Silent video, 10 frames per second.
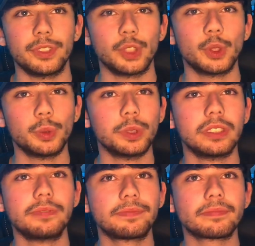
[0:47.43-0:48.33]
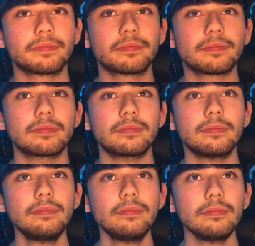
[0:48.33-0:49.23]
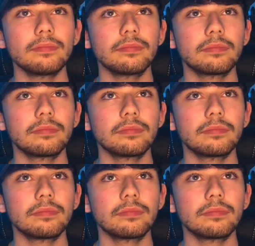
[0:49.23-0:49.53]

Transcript: Oh. I always wanted this kind of life.